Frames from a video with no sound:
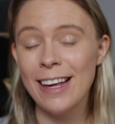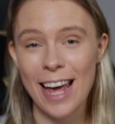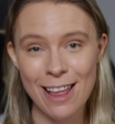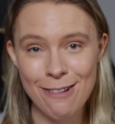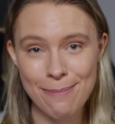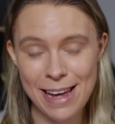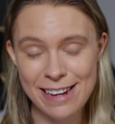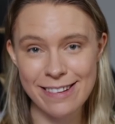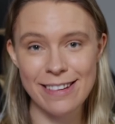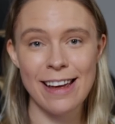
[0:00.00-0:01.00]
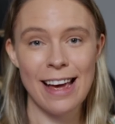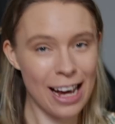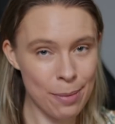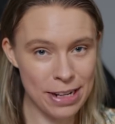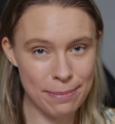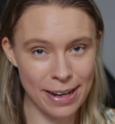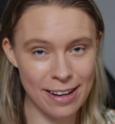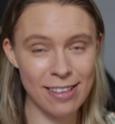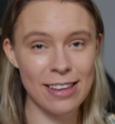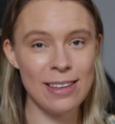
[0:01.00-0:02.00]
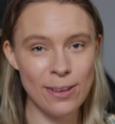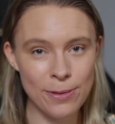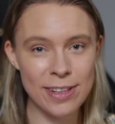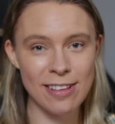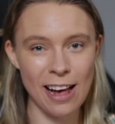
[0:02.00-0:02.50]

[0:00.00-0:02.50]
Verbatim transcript: can you imagine how many mugs you would